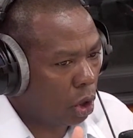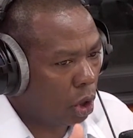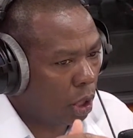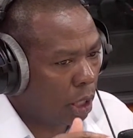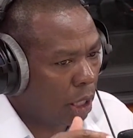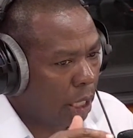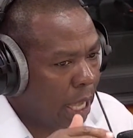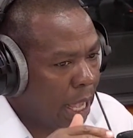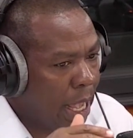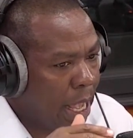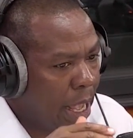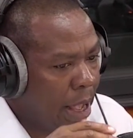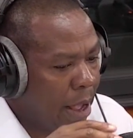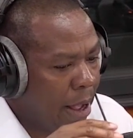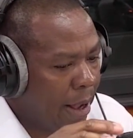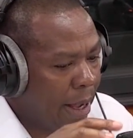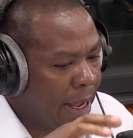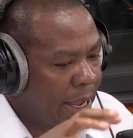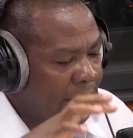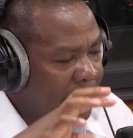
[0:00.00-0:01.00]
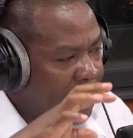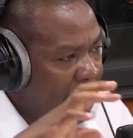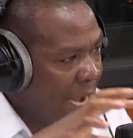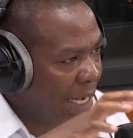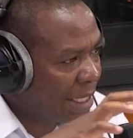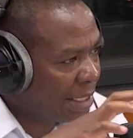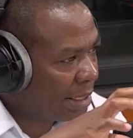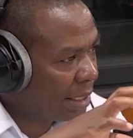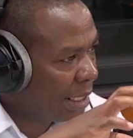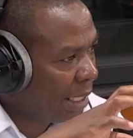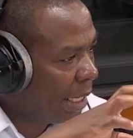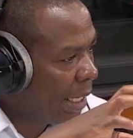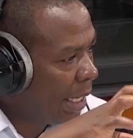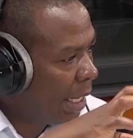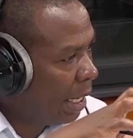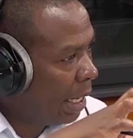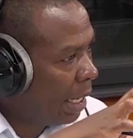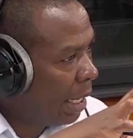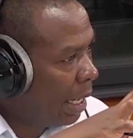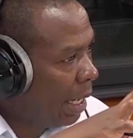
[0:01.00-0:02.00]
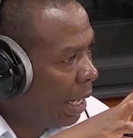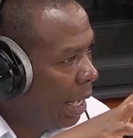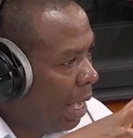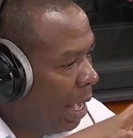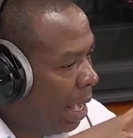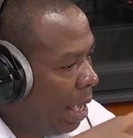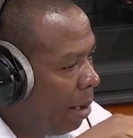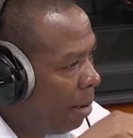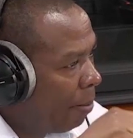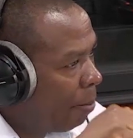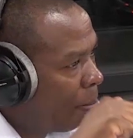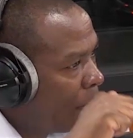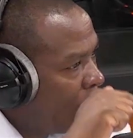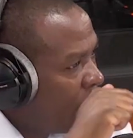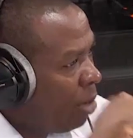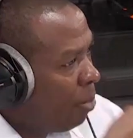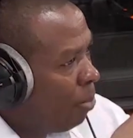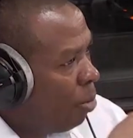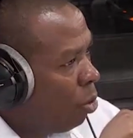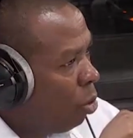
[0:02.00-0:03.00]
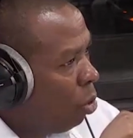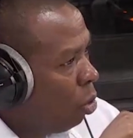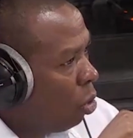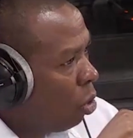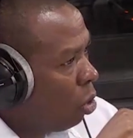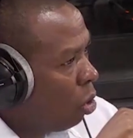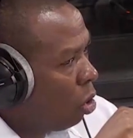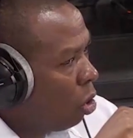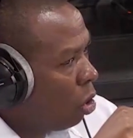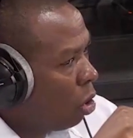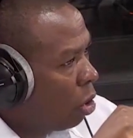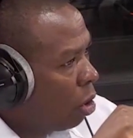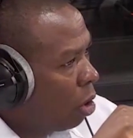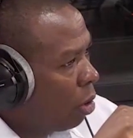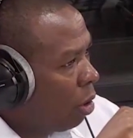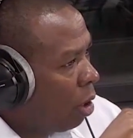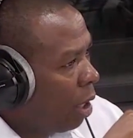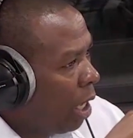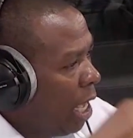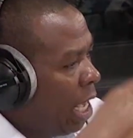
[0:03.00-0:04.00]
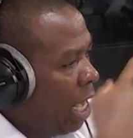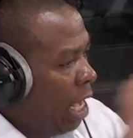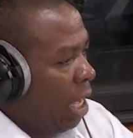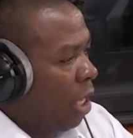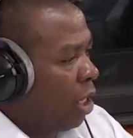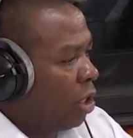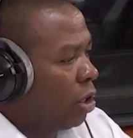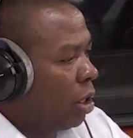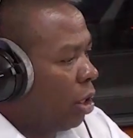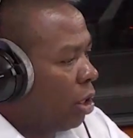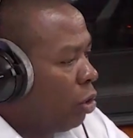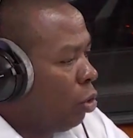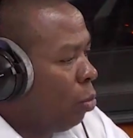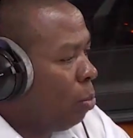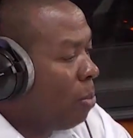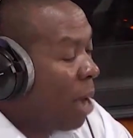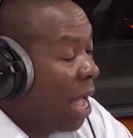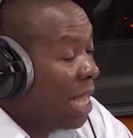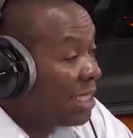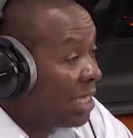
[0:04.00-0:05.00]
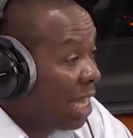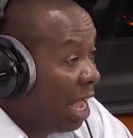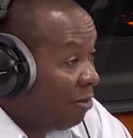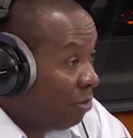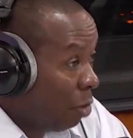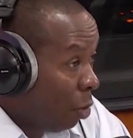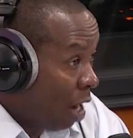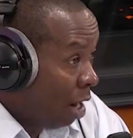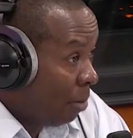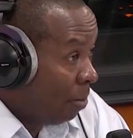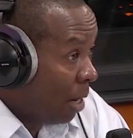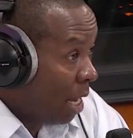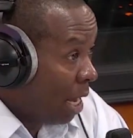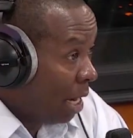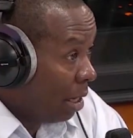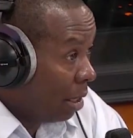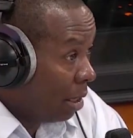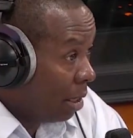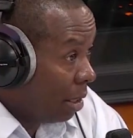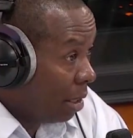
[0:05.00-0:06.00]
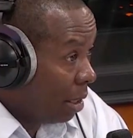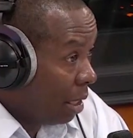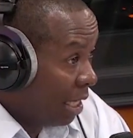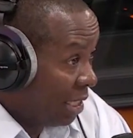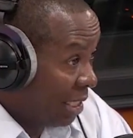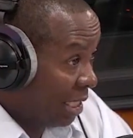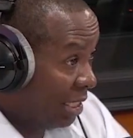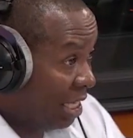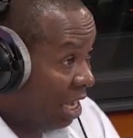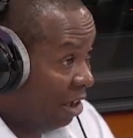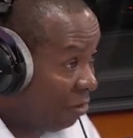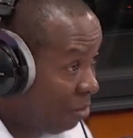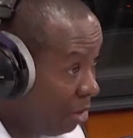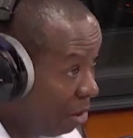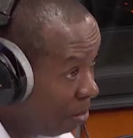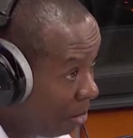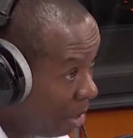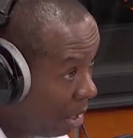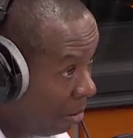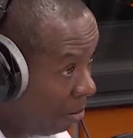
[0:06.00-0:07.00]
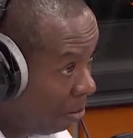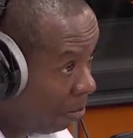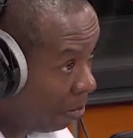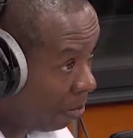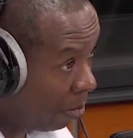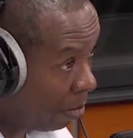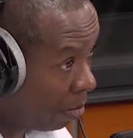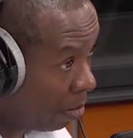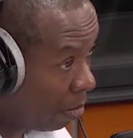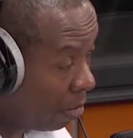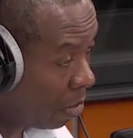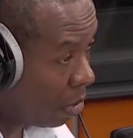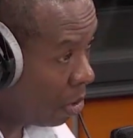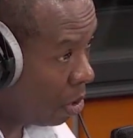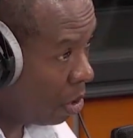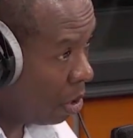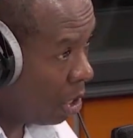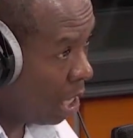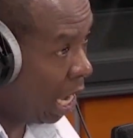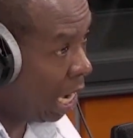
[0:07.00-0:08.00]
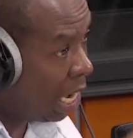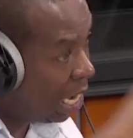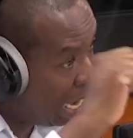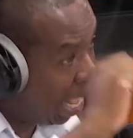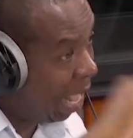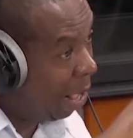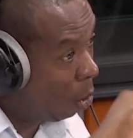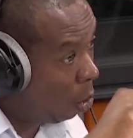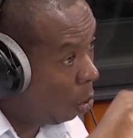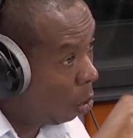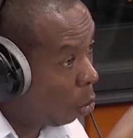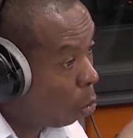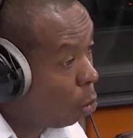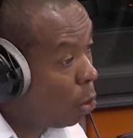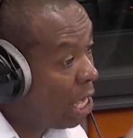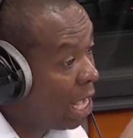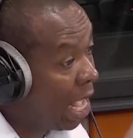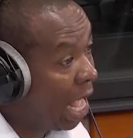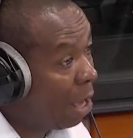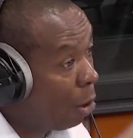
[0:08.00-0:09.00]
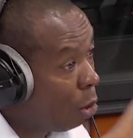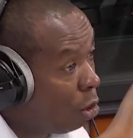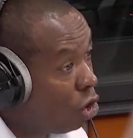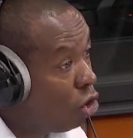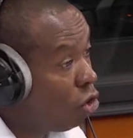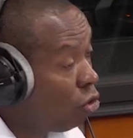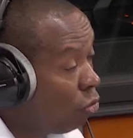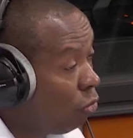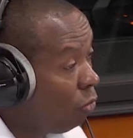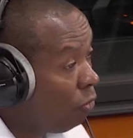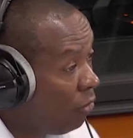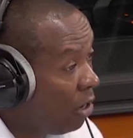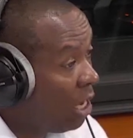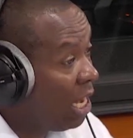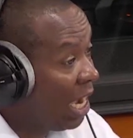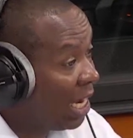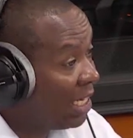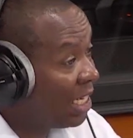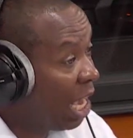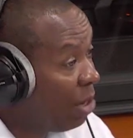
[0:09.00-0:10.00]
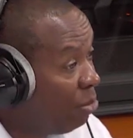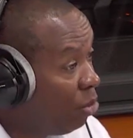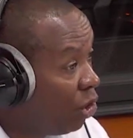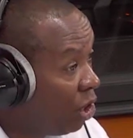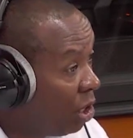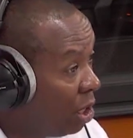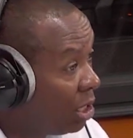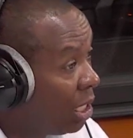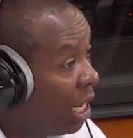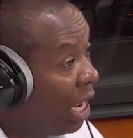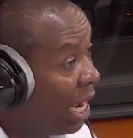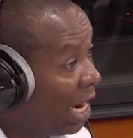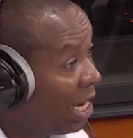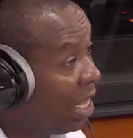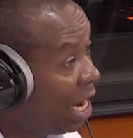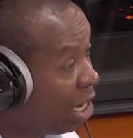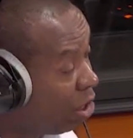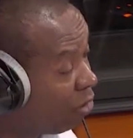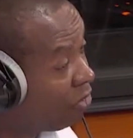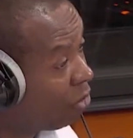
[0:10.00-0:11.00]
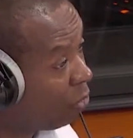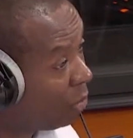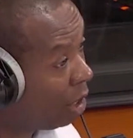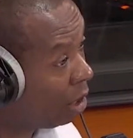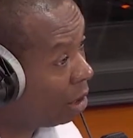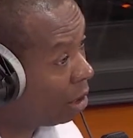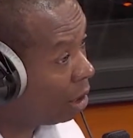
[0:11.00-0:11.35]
get people, you must have a work plan as a staff member. And now we are on you filling a timesheet at the end of the week.